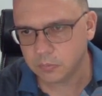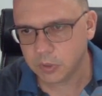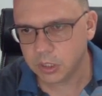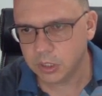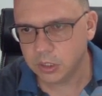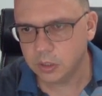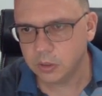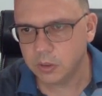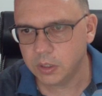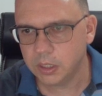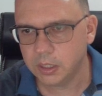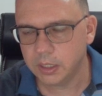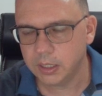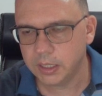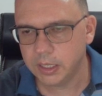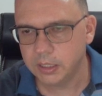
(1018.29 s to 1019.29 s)
you know,
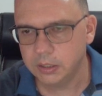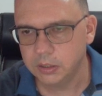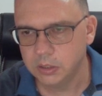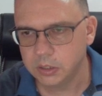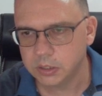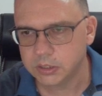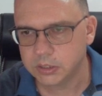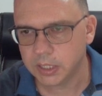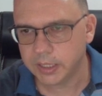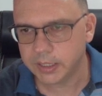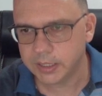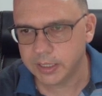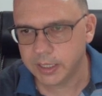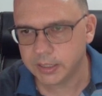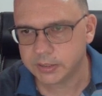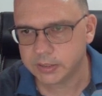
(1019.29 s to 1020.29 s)
it looks like
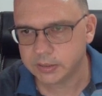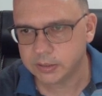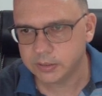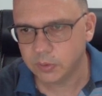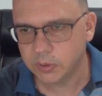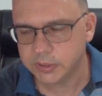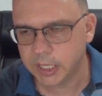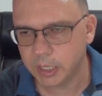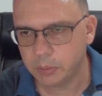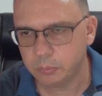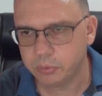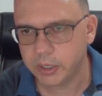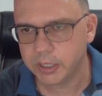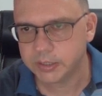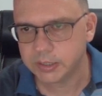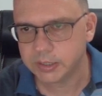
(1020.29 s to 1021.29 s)
yes, once that
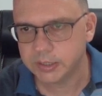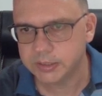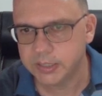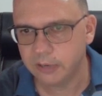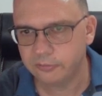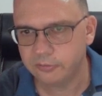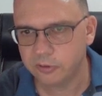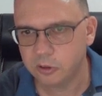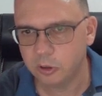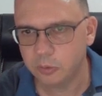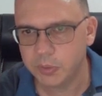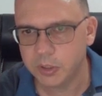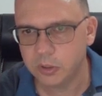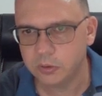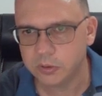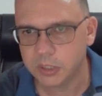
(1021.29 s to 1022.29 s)
breaks, it's definitely going to be
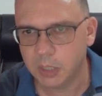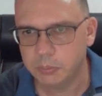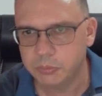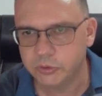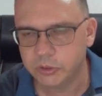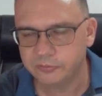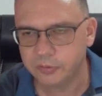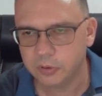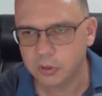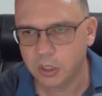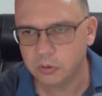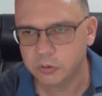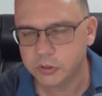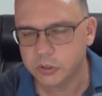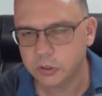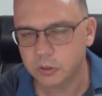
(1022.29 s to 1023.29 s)
going uptrend for
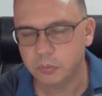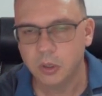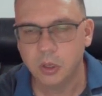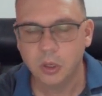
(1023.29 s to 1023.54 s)
long term.